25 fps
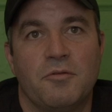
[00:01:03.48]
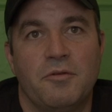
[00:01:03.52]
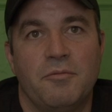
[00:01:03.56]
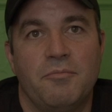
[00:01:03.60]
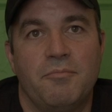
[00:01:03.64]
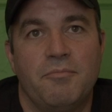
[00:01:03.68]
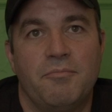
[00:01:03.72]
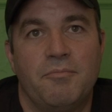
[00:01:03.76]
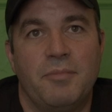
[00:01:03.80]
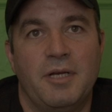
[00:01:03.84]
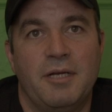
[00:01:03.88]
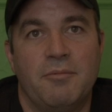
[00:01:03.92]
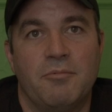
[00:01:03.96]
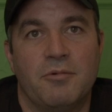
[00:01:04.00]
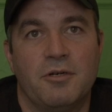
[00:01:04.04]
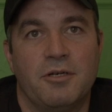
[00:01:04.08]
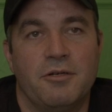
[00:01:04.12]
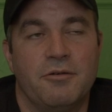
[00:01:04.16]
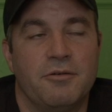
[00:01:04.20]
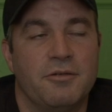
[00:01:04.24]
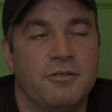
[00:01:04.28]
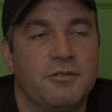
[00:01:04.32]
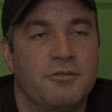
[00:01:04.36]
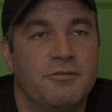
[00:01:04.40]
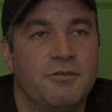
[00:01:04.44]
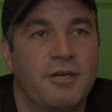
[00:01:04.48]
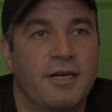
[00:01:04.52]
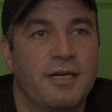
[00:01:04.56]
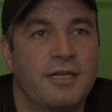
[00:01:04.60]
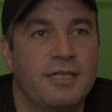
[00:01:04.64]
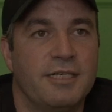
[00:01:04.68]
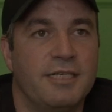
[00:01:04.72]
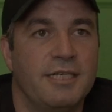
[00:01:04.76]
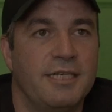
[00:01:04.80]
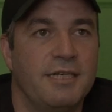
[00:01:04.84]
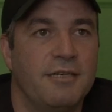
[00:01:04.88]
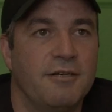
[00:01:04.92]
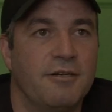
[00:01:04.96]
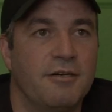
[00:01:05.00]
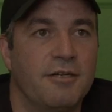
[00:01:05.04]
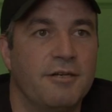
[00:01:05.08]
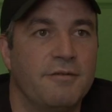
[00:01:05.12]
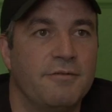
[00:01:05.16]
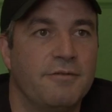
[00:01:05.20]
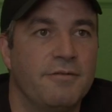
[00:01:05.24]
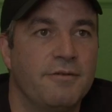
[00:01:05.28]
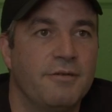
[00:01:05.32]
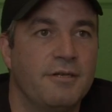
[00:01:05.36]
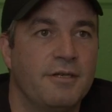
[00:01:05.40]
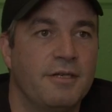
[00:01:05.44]
with people who are struggling in
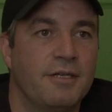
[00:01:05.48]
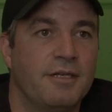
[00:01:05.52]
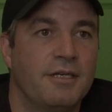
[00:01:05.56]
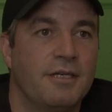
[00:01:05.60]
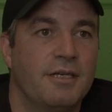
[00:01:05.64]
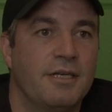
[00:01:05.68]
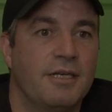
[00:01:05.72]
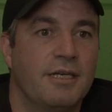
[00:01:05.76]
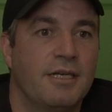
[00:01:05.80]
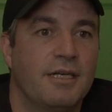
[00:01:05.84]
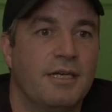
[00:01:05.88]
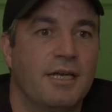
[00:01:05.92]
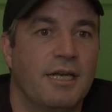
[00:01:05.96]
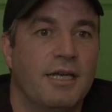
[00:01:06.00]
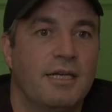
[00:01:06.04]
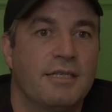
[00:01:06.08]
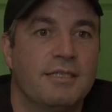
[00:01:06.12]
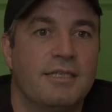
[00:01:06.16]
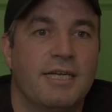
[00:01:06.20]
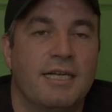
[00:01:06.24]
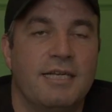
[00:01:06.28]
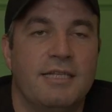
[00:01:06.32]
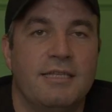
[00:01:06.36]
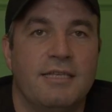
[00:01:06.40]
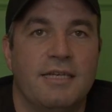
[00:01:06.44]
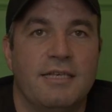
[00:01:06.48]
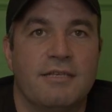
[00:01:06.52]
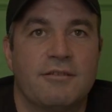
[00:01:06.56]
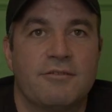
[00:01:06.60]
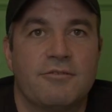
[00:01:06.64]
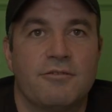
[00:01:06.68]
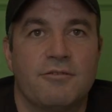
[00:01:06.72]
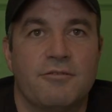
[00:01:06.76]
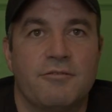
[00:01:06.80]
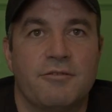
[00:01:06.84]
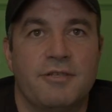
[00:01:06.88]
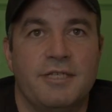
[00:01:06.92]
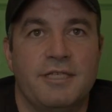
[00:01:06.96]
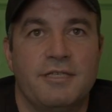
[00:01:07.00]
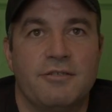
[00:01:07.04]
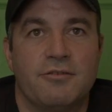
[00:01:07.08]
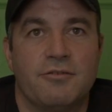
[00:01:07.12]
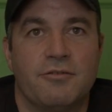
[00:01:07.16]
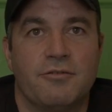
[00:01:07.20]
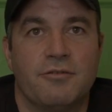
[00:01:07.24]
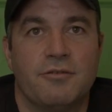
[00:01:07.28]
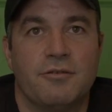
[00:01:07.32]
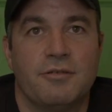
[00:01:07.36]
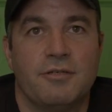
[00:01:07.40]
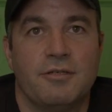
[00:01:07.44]
life, telling their stories
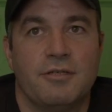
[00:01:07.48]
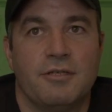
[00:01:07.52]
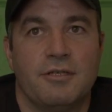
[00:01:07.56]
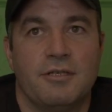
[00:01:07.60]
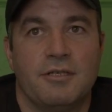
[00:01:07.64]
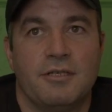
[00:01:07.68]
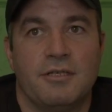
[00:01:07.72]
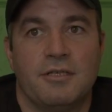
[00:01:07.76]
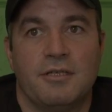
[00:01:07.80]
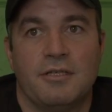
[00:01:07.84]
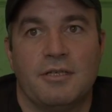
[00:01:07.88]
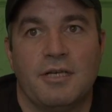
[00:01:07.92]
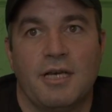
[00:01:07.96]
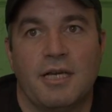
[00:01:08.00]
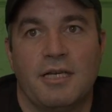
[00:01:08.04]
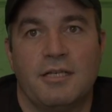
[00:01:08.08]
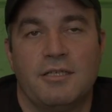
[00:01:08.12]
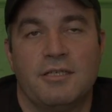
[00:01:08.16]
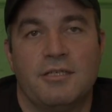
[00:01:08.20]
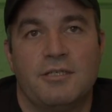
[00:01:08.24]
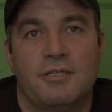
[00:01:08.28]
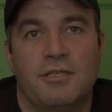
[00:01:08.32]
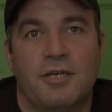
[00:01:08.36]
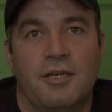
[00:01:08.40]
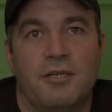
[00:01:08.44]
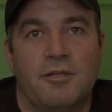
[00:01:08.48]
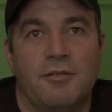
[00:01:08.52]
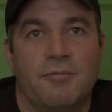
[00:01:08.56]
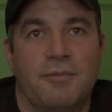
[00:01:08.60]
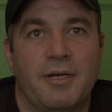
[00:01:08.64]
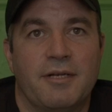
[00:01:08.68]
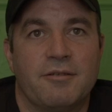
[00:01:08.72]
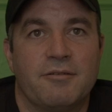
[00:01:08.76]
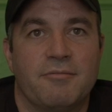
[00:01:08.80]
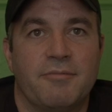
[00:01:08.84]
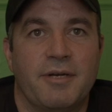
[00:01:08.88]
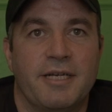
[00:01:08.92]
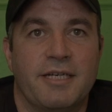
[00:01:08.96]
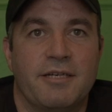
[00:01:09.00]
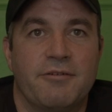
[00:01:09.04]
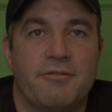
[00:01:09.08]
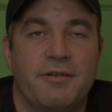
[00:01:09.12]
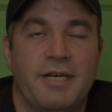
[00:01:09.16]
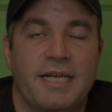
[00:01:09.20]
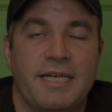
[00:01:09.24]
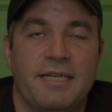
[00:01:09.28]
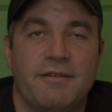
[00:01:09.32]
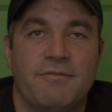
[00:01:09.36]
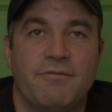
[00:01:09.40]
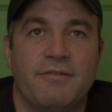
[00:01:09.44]
or just showing them how to make
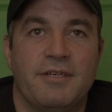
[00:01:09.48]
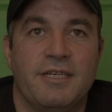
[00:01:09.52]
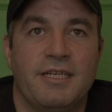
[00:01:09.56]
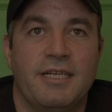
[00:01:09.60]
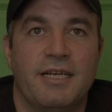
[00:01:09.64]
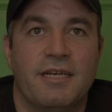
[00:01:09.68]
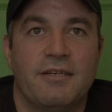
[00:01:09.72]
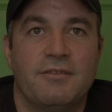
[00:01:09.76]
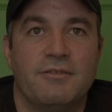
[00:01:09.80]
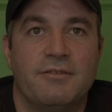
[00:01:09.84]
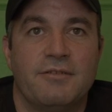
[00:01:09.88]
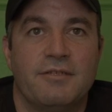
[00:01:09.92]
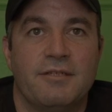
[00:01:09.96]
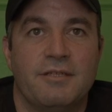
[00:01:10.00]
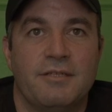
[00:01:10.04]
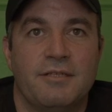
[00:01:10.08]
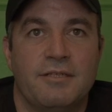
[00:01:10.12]
creative videos.